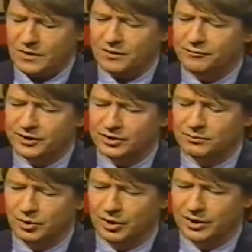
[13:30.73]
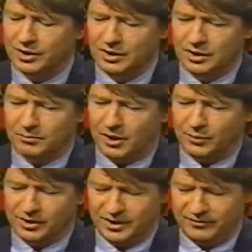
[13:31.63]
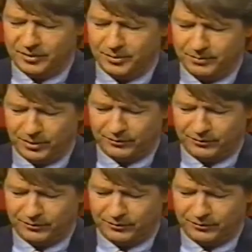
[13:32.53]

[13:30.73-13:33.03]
victimhood, by relieving people